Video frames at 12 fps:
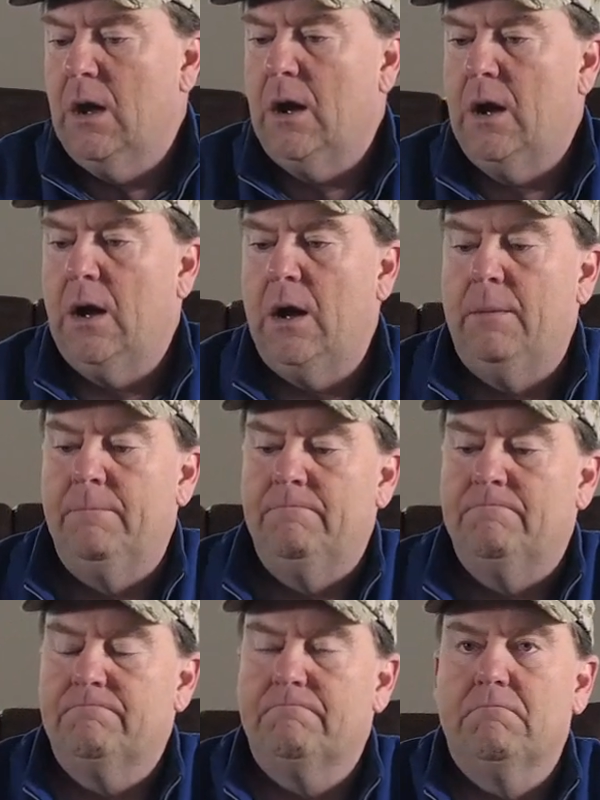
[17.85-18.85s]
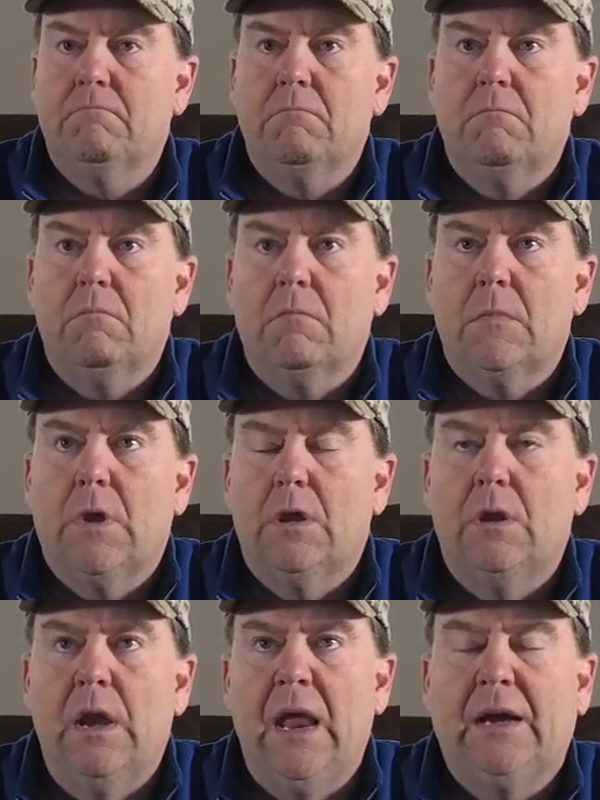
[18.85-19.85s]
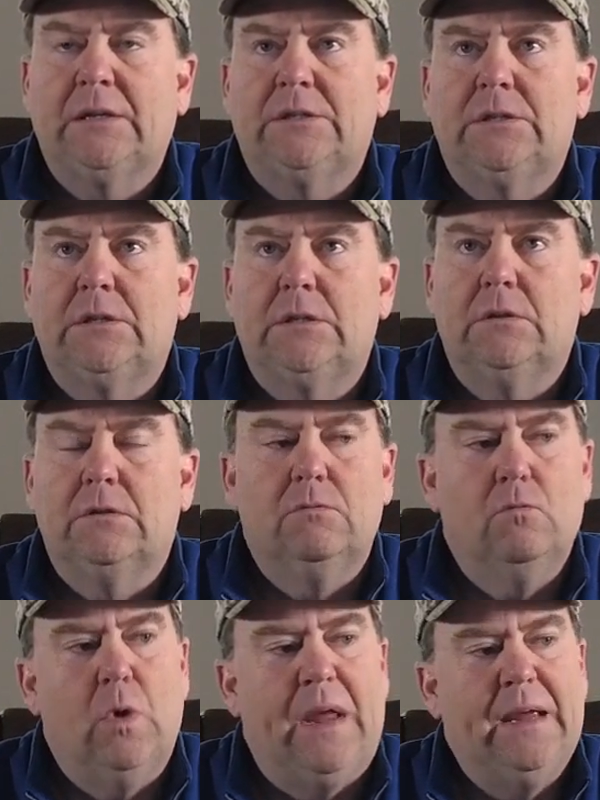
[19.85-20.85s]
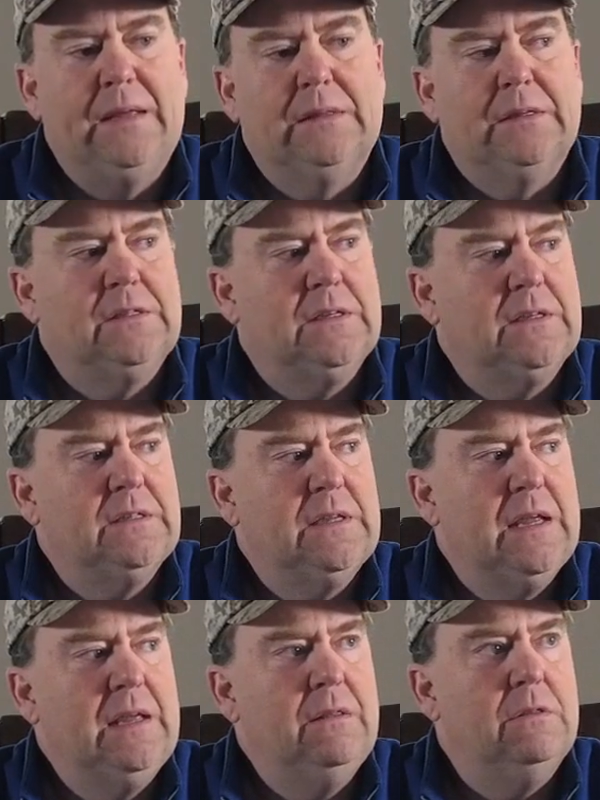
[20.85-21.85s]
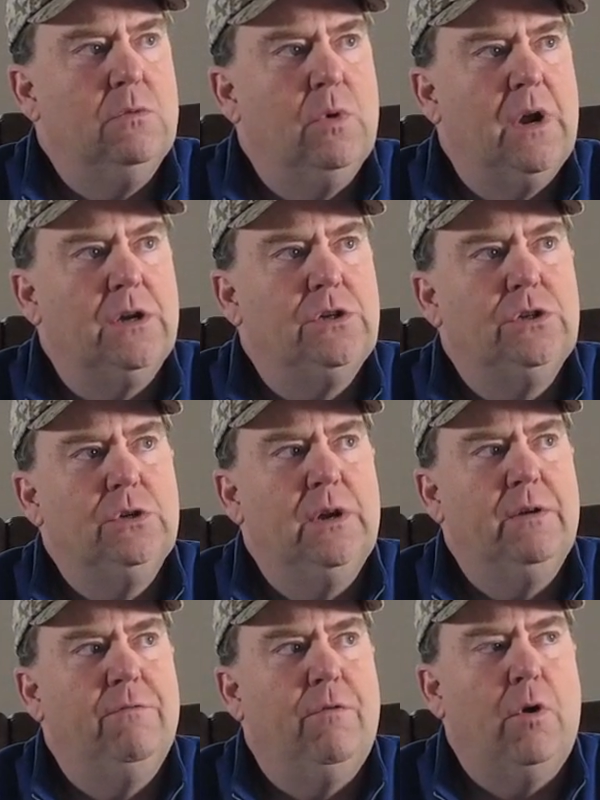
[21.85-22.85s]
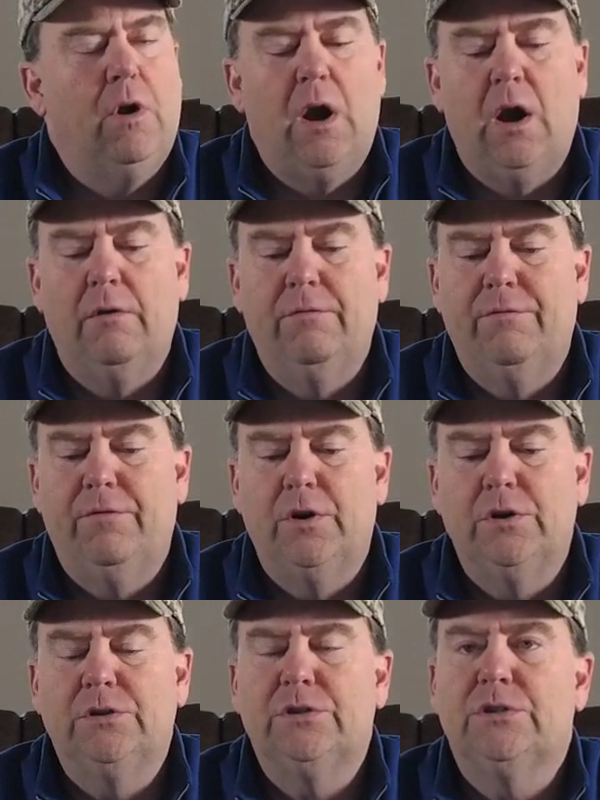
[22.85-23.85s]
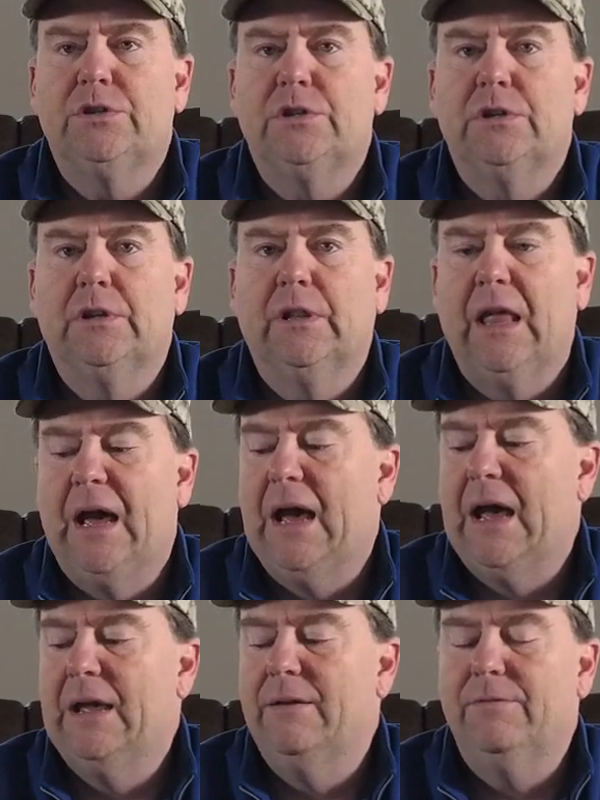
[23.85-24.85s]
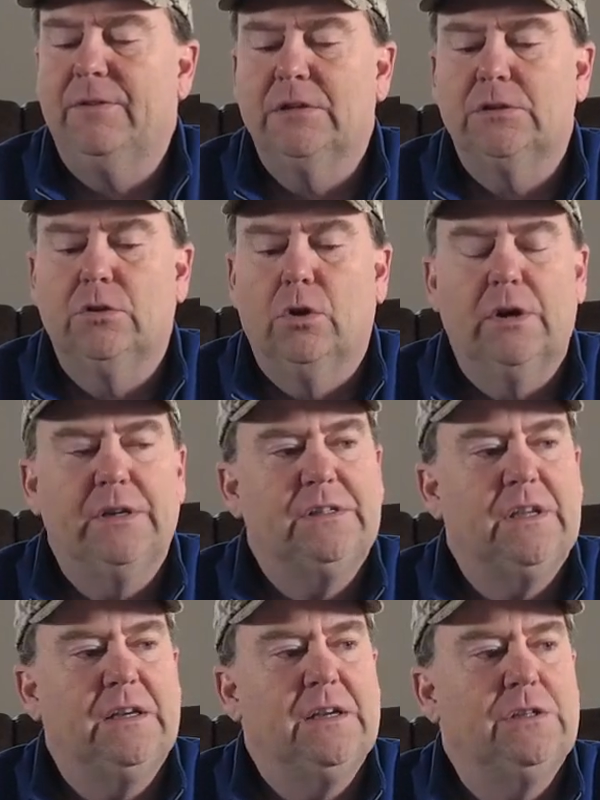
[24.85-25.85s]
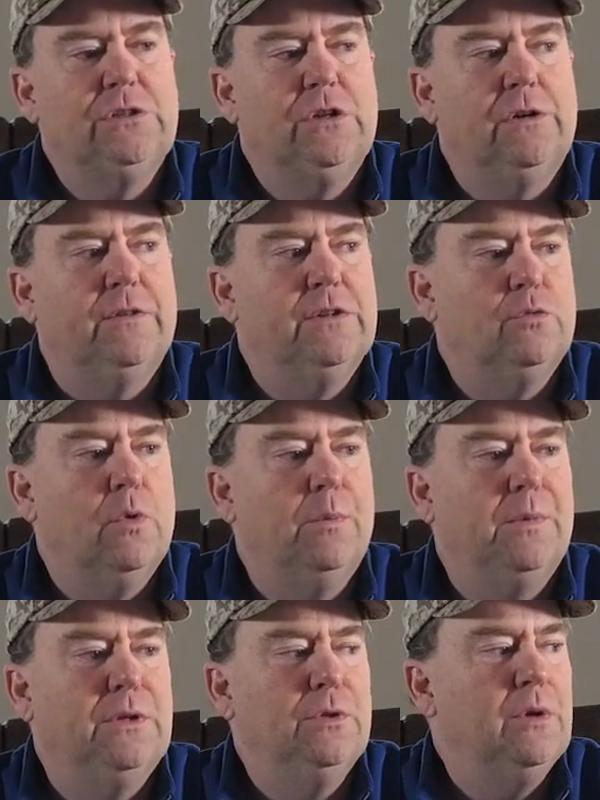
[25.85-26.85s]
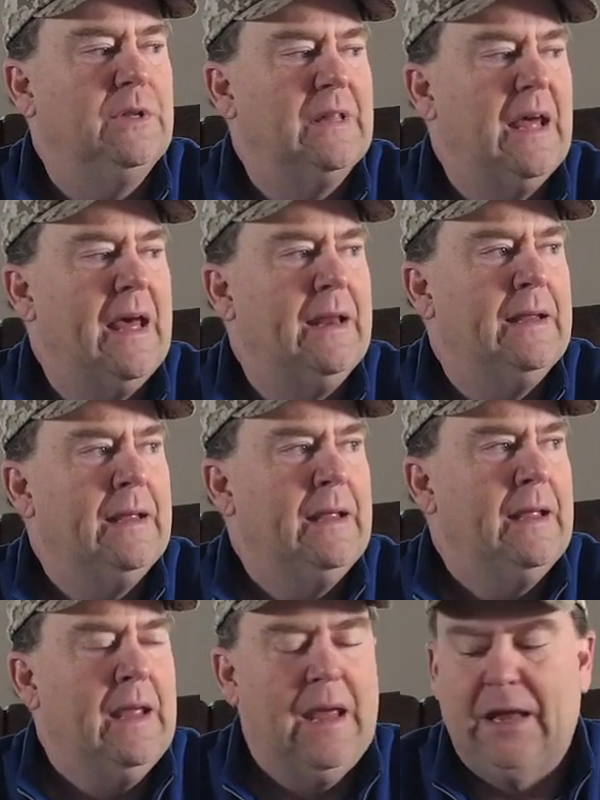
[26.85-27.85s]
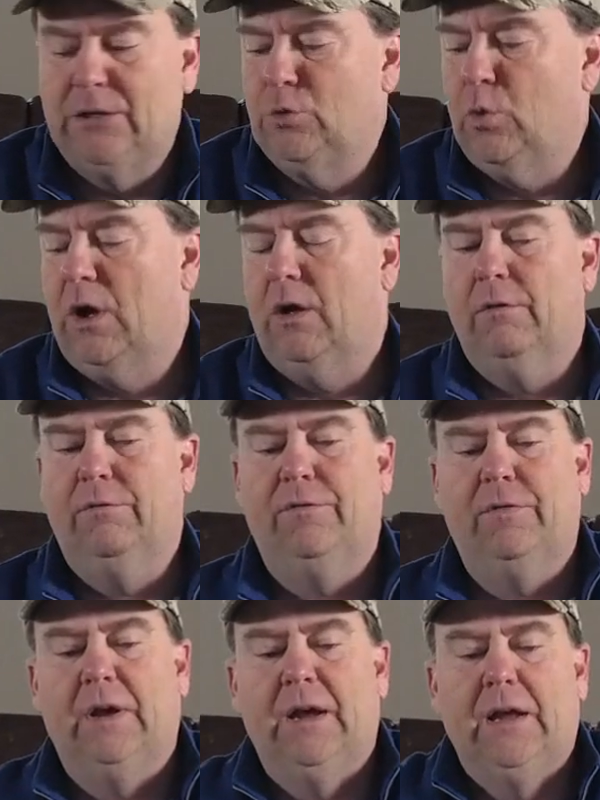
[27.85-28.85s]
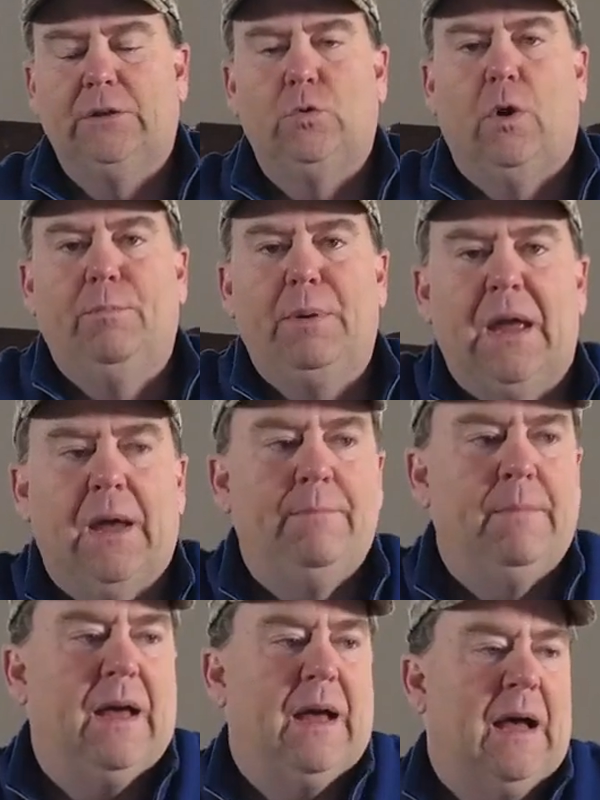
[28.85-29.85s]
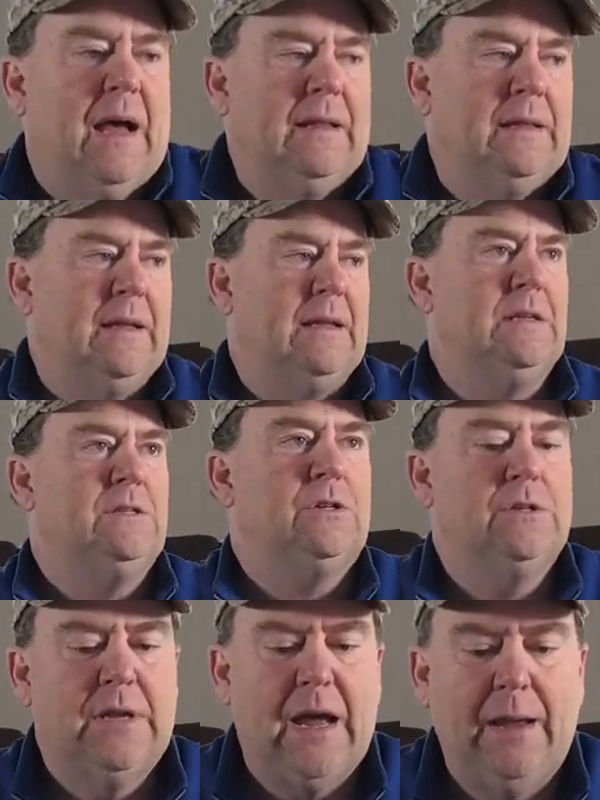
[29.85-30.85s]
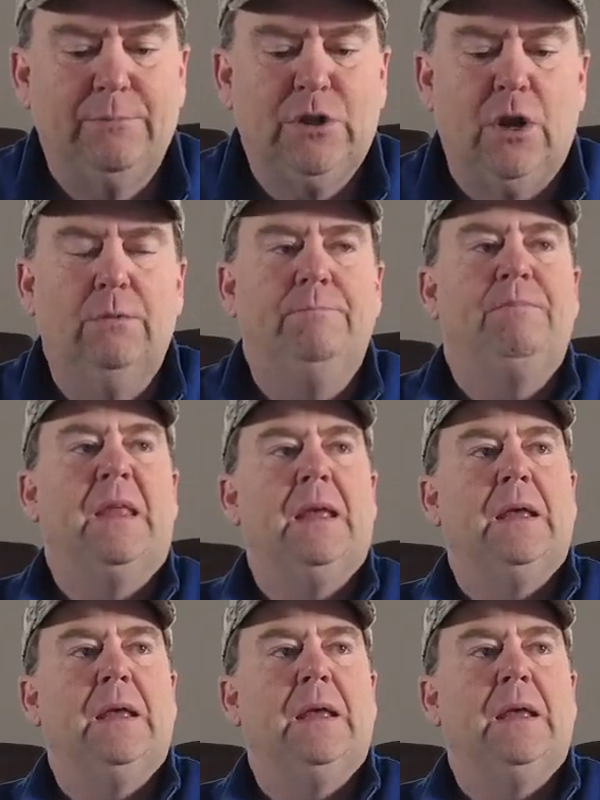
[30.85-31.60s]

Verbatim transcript: Um, next week, the 16th, we are shooting for our first live His Glory Sunday service. We'll be doing that at 12, uh, 12 p.m. on the Eastern time zone.